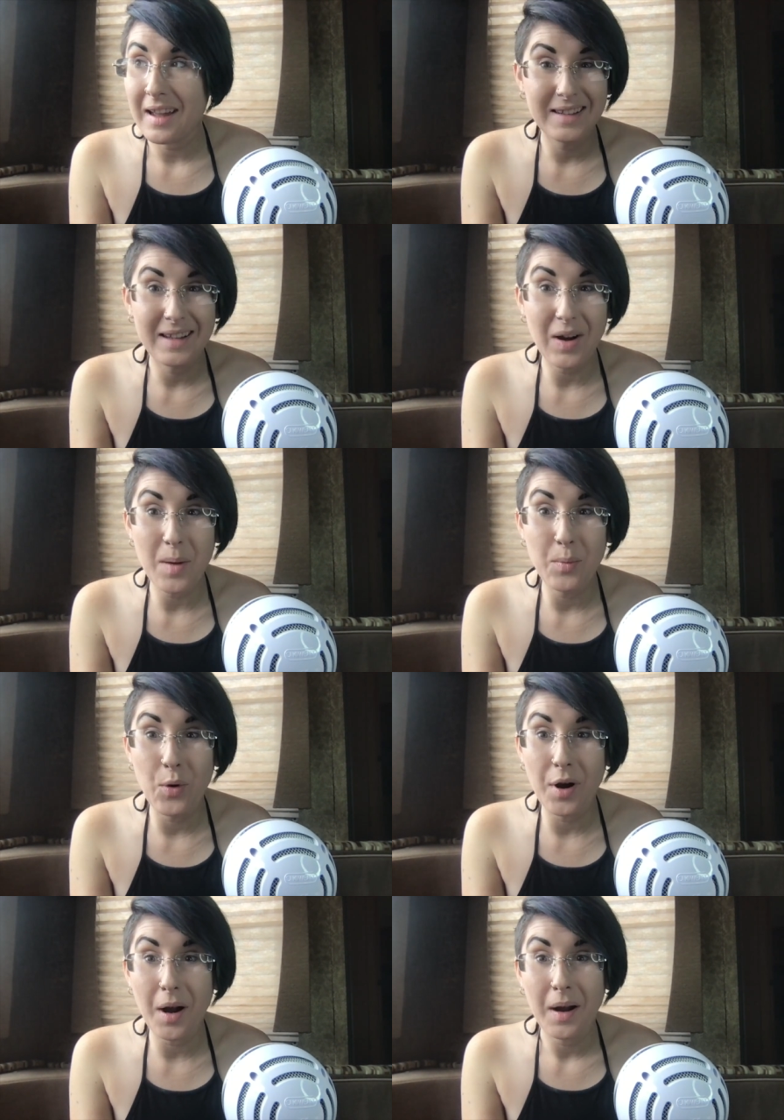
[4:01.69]
There are
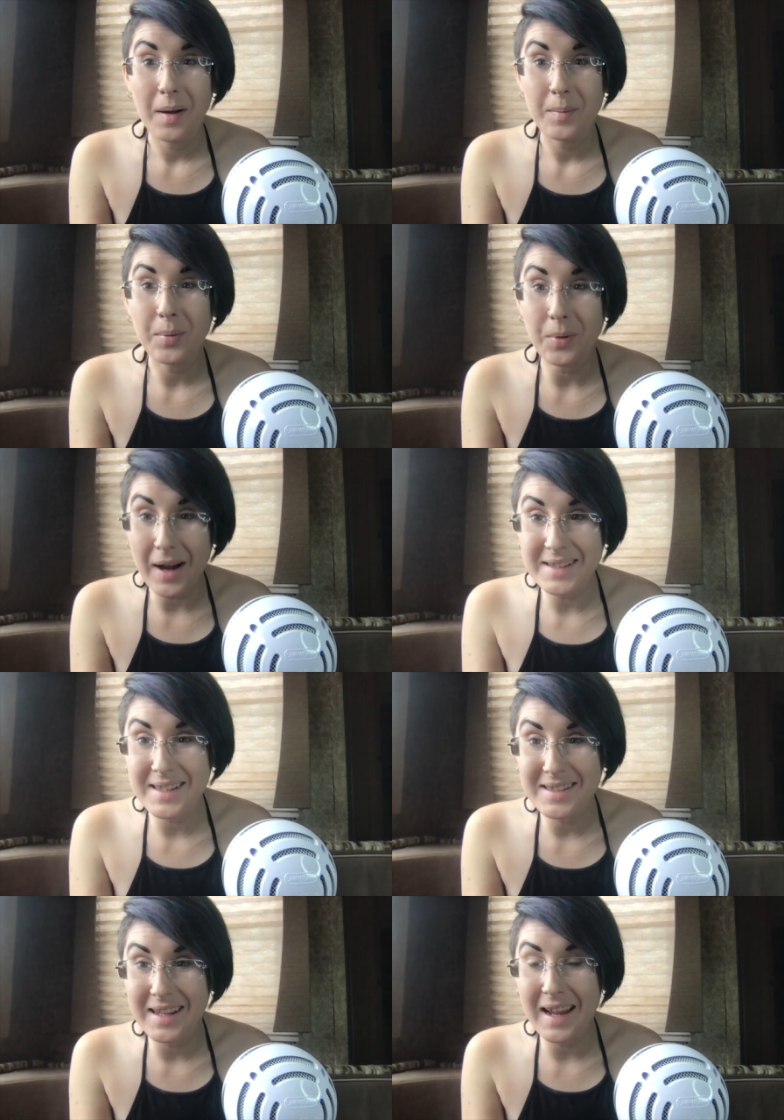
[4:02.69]
more
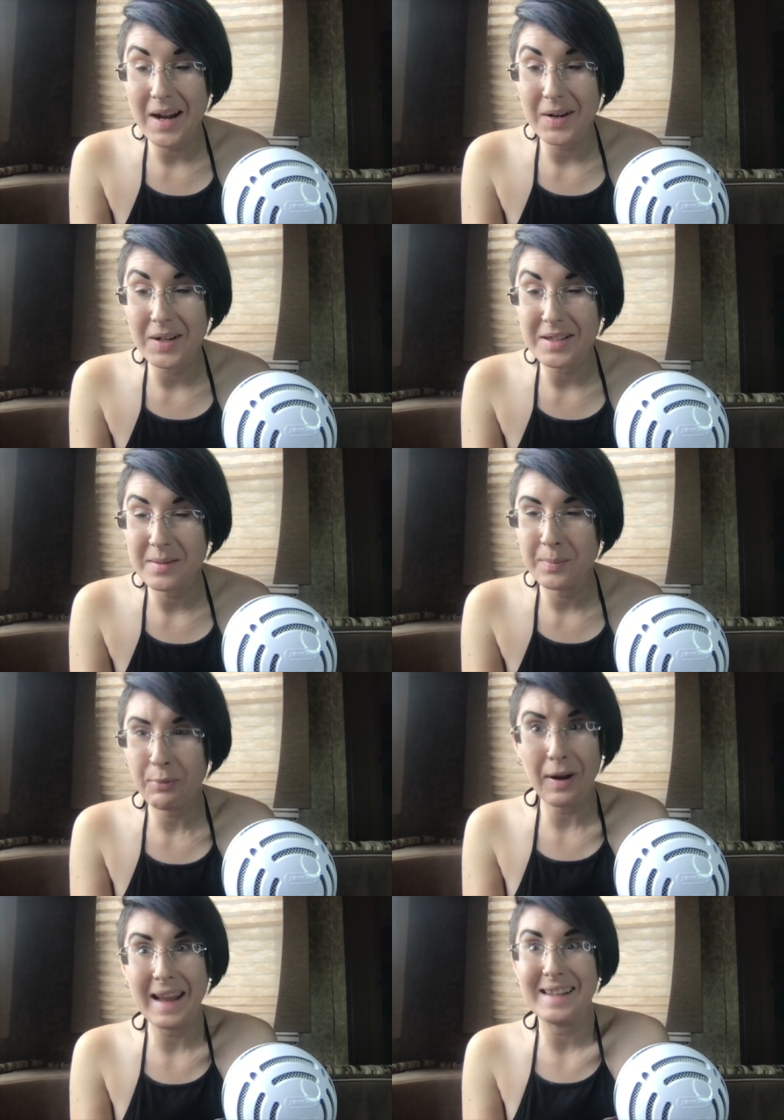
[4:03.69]
processing errors,
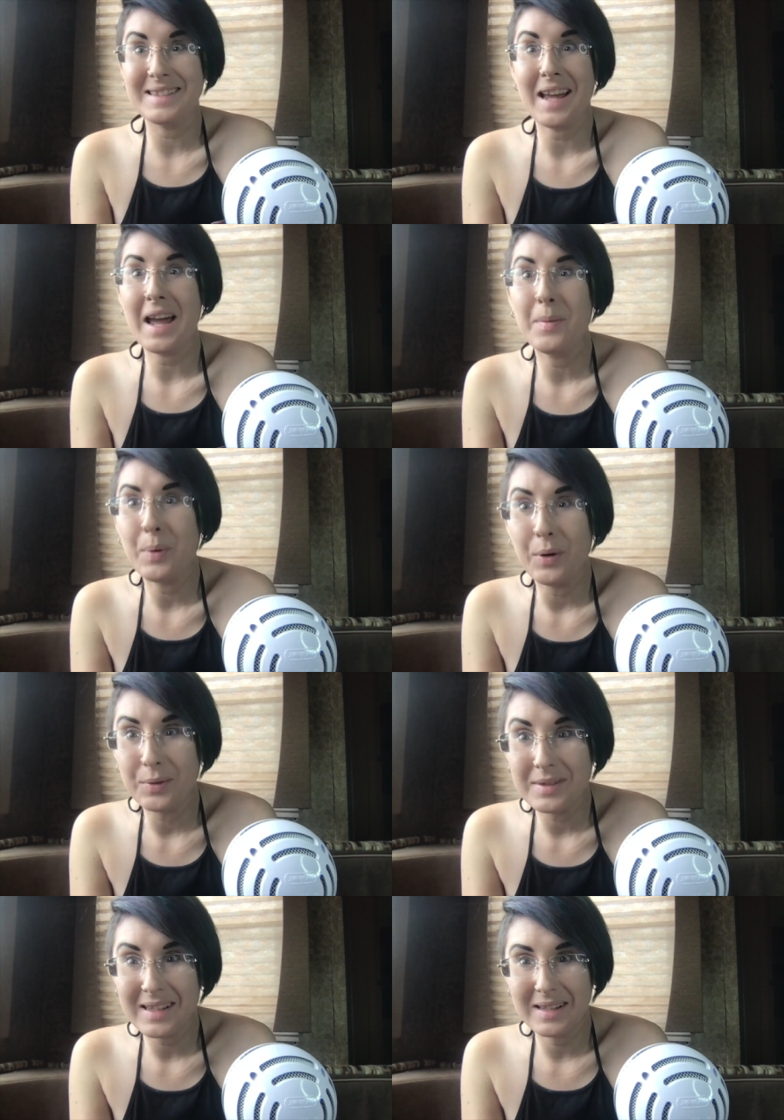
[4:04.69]
brain
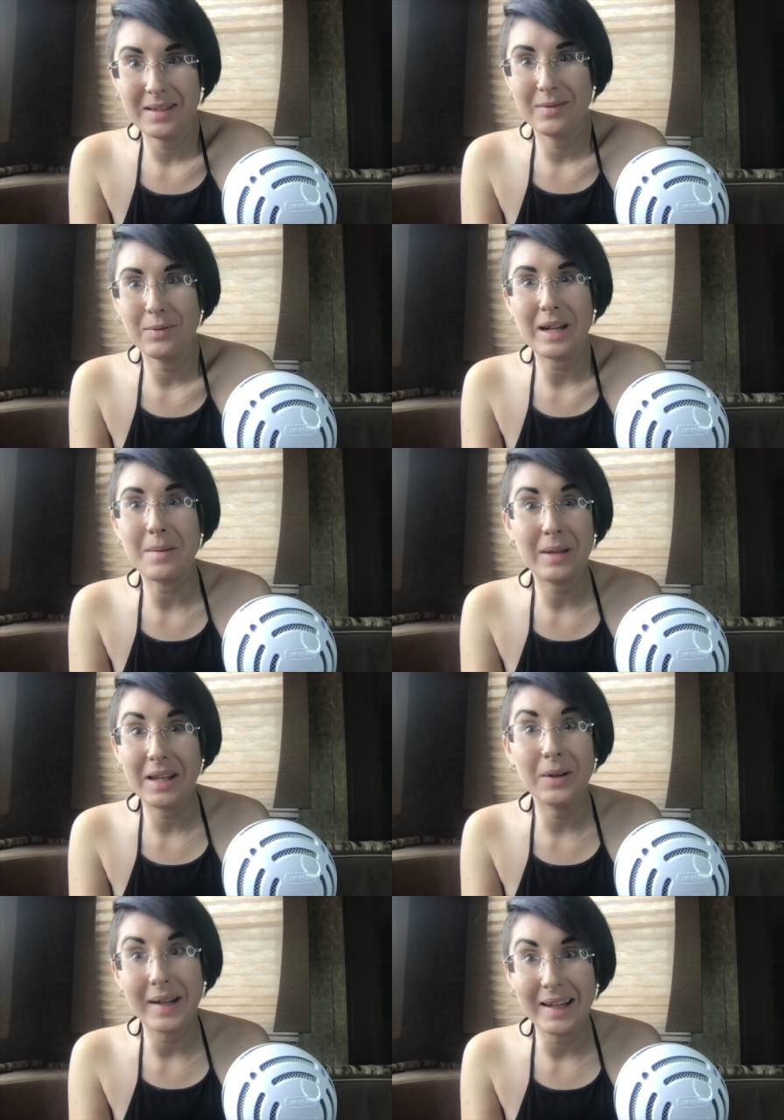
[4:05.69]
typos in what I'm
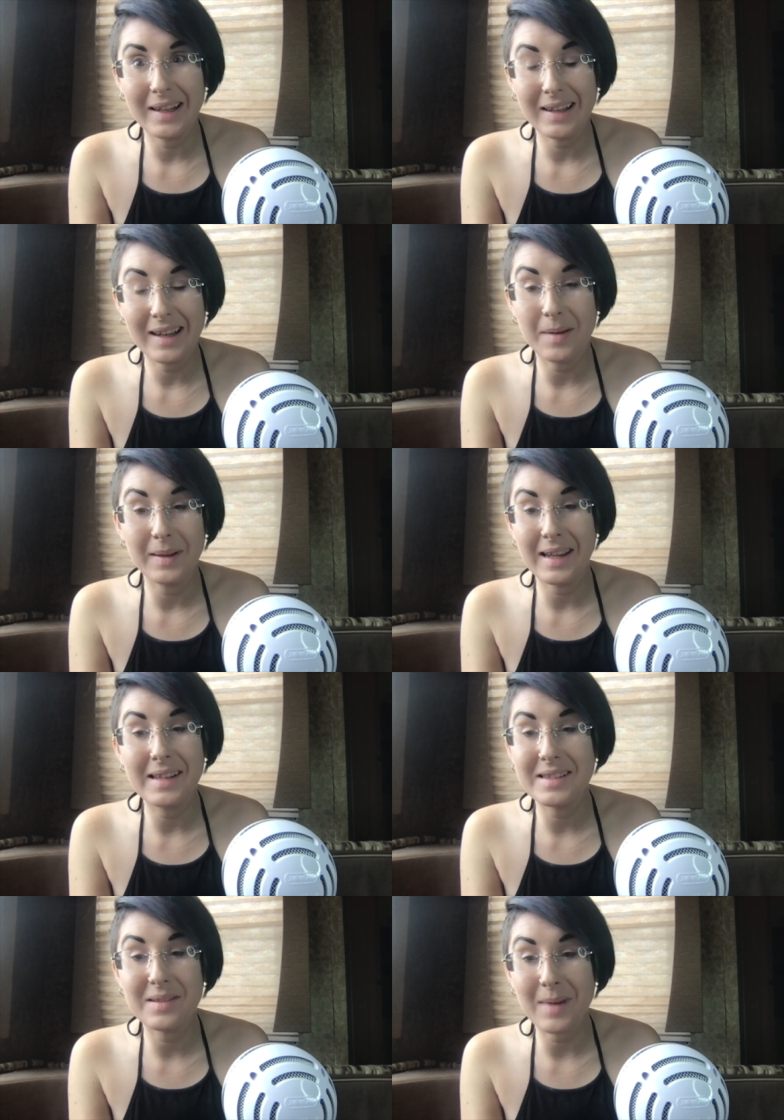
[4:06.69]
hearing coming
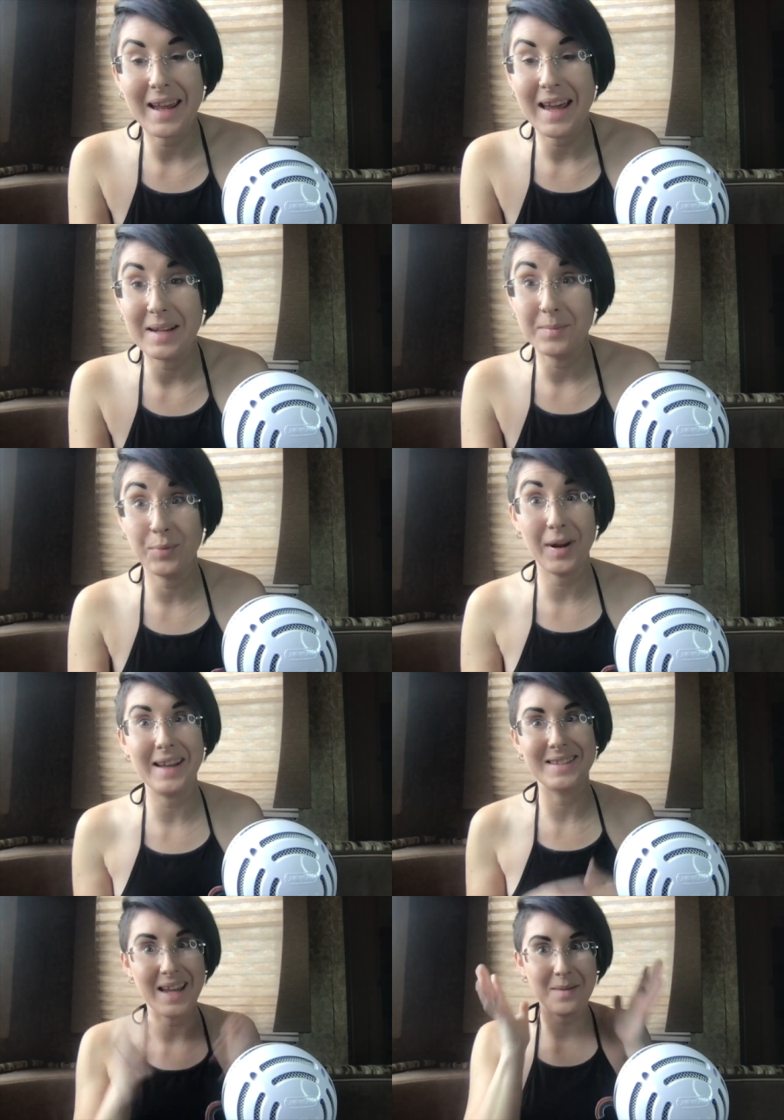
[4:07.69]
into my head,
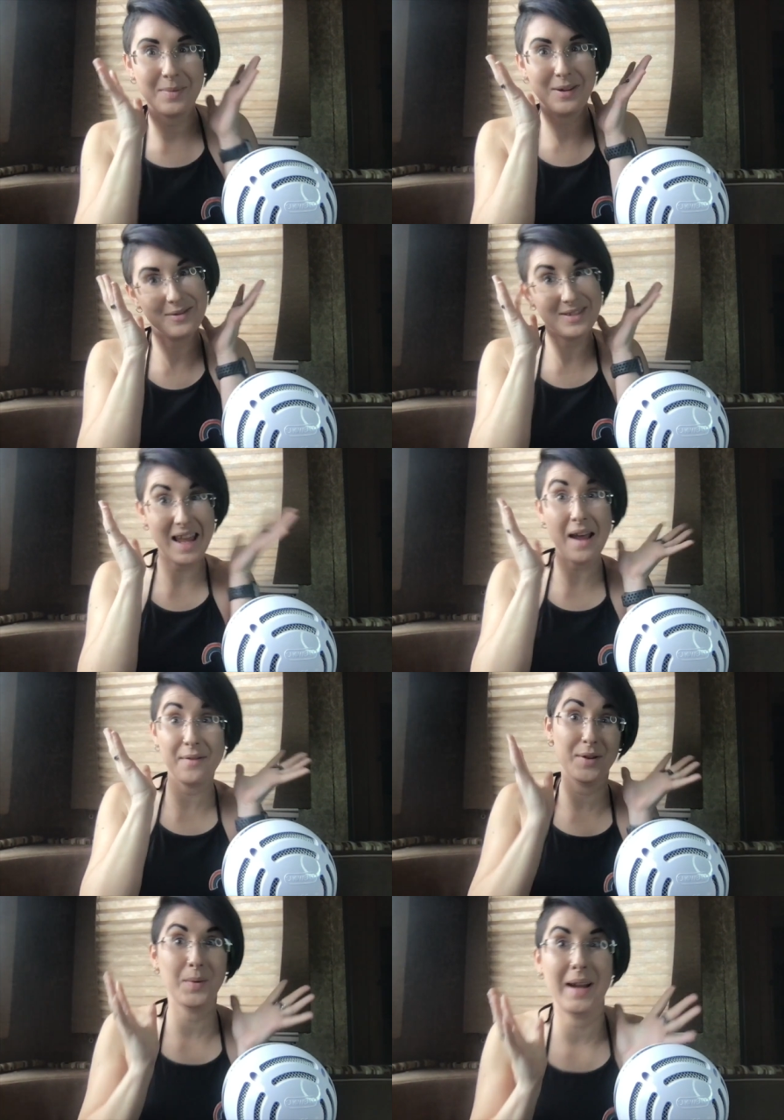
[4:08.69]
brain typos
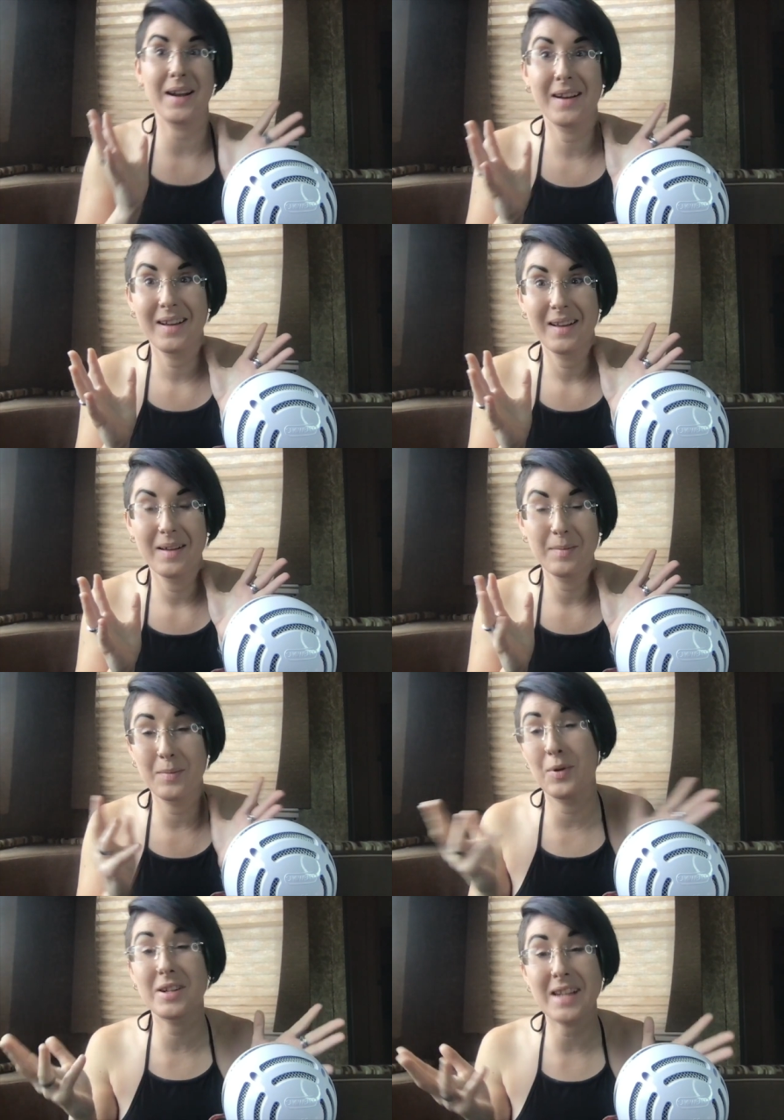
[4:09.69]
everywhere.
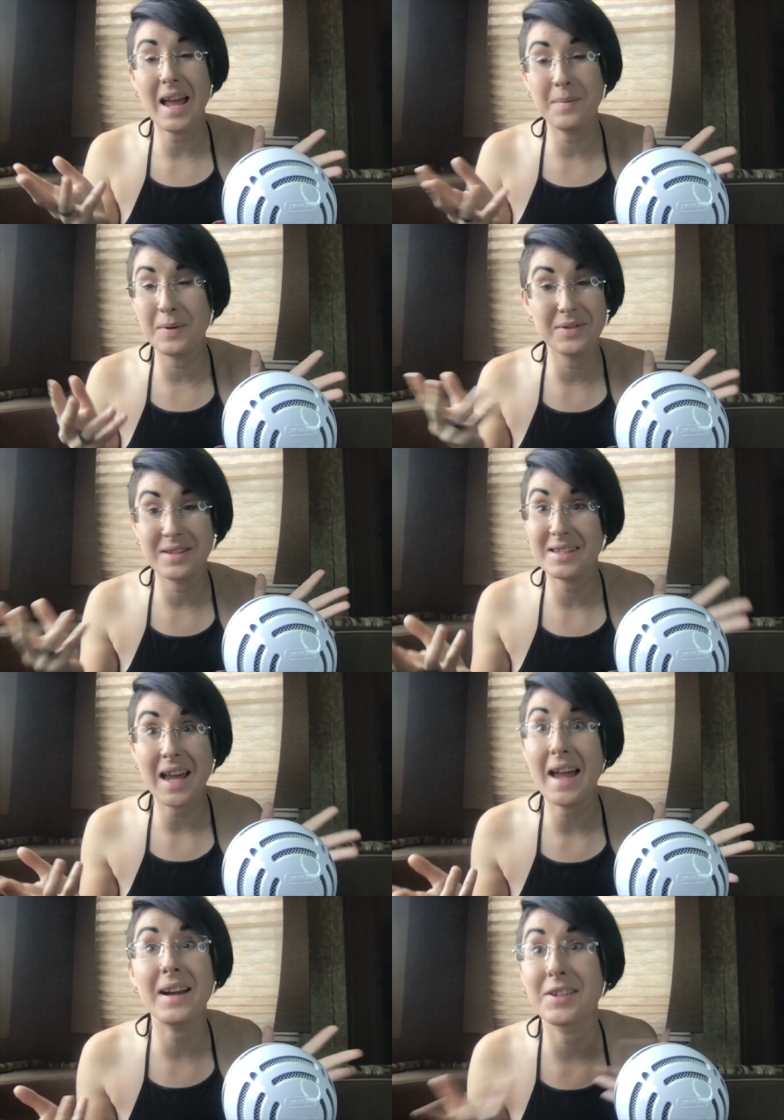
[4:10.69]
More typos the
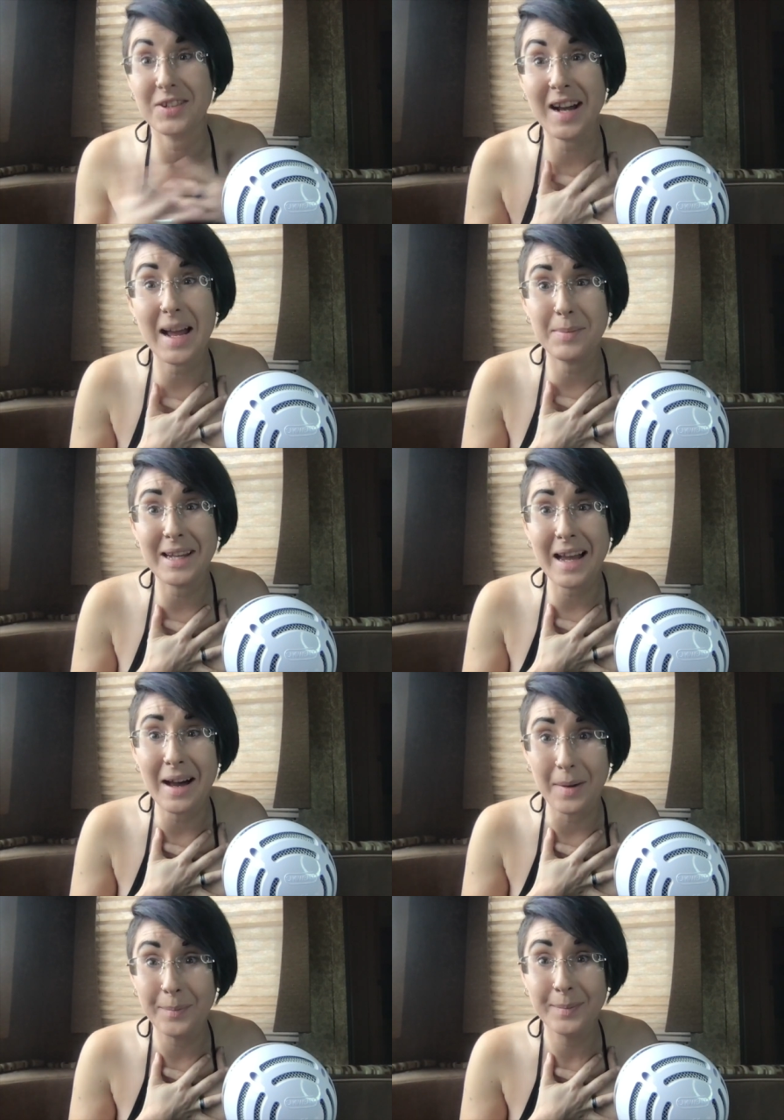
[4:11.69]
tireder I
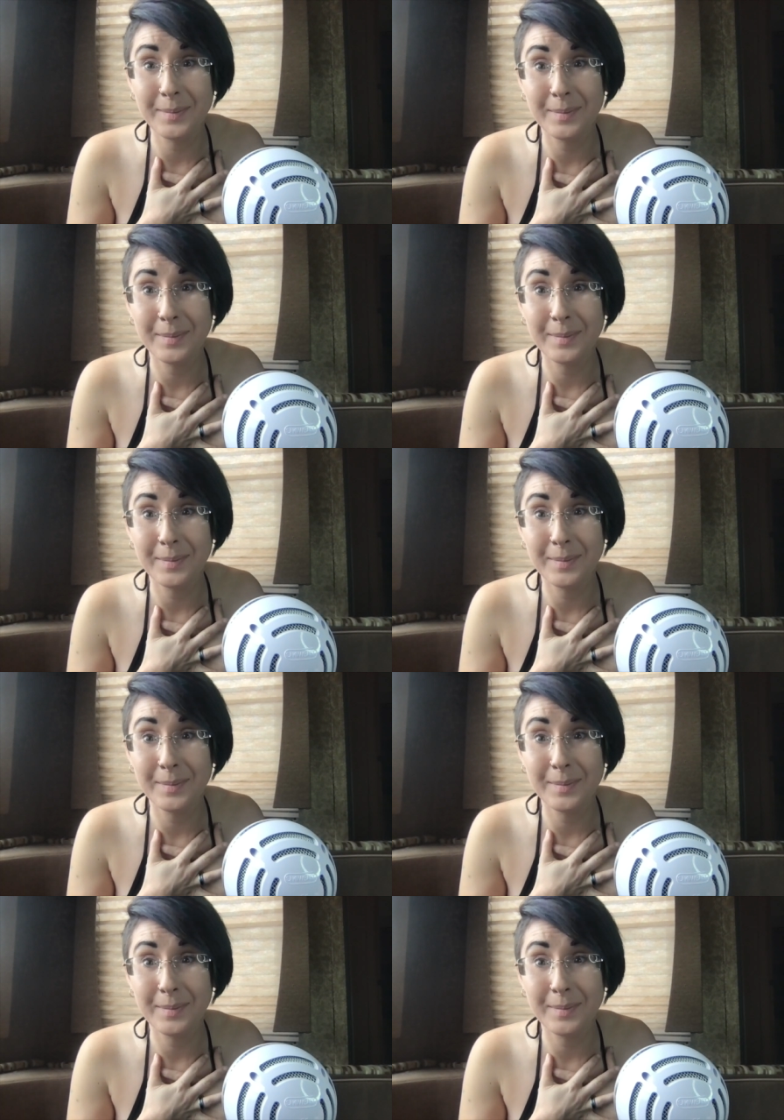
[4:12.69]
become.